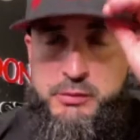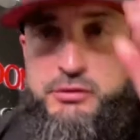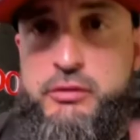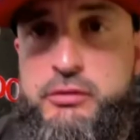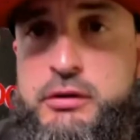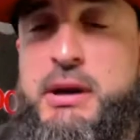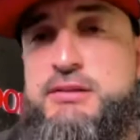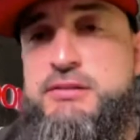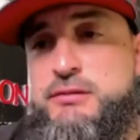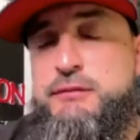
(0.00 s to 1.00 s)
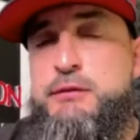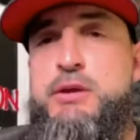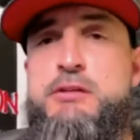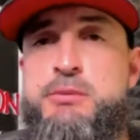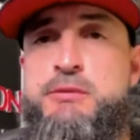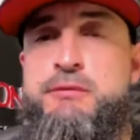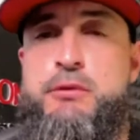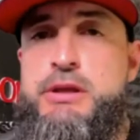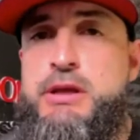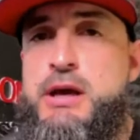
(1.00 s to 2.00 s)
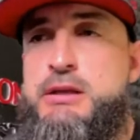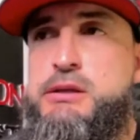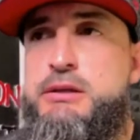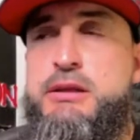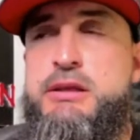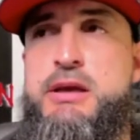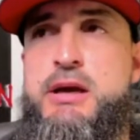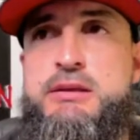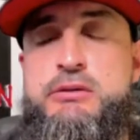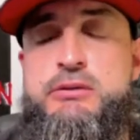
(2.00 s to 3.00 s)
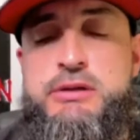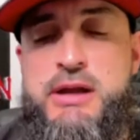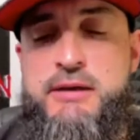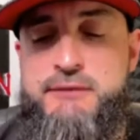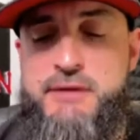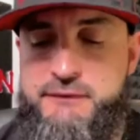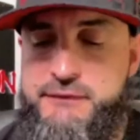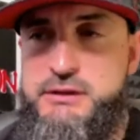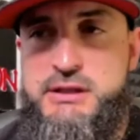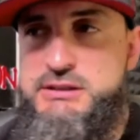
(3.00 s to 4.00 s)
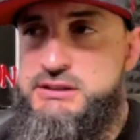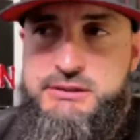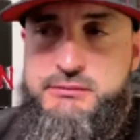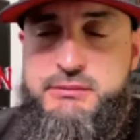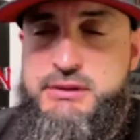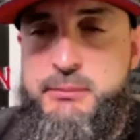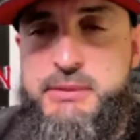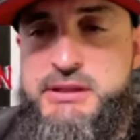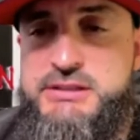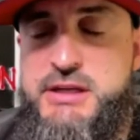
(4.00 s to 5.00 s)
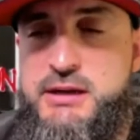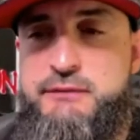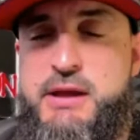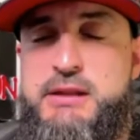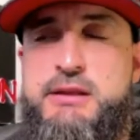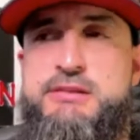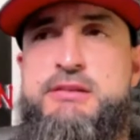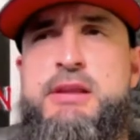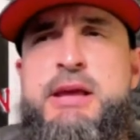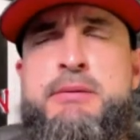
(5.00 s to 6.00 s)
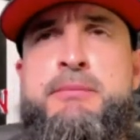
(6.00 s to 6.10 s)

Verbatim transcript: talking about. This is a few days before he got killed, and I feel like, I mean, this kind of validates it. Like,